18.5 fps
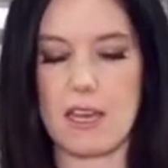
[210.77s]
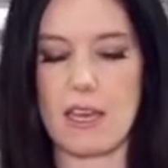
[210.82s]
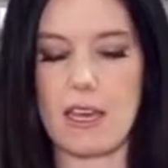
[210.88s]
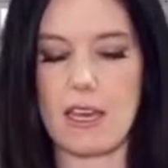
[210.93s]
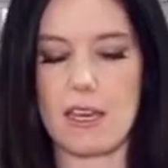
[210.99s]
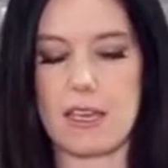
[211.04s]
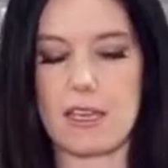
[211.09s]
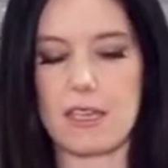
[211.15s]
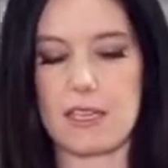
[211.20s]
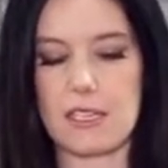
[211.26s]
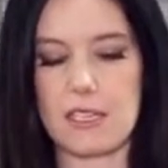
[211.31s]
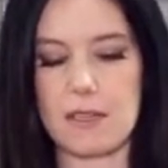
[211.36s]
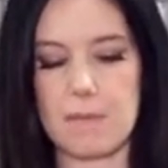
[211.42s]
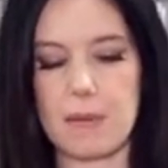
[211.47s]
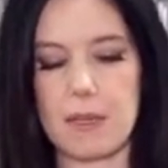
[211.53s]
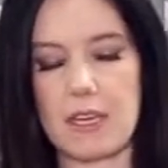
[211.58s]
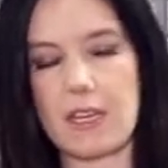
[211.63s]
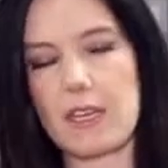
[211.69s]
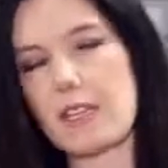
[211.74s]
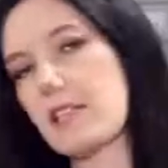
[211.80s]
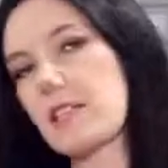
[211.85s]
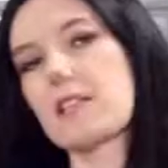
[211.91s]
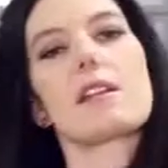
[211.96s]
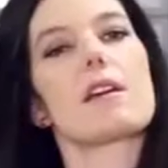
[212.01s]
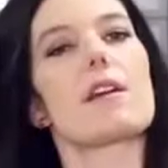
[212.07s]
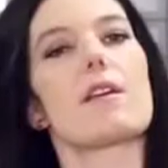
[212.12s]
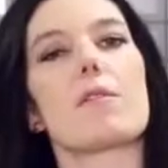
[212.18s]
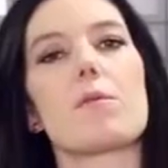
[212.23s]
is
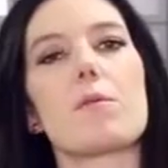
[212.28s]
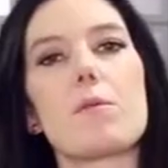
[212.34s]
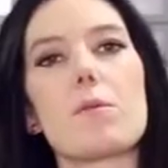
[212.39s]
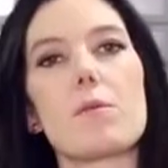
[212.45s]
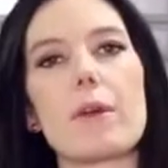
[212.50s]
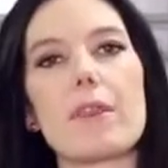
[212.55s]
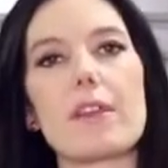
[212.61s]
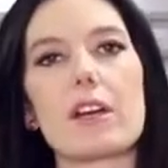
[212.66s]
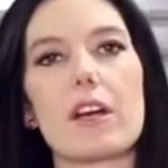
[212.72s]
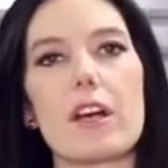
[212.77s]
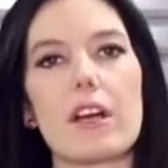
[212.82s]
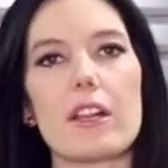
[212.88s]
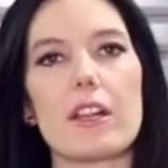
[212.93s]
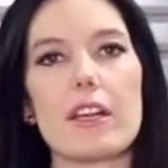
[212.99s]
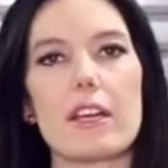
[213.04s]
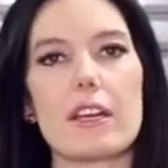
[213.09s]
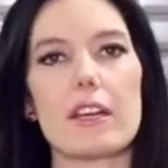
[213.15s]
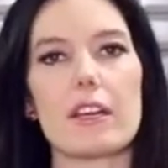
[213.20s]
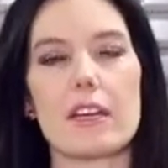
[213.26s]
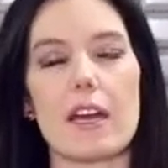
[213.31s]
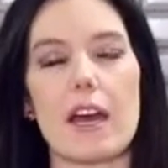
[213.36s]
because when the garlic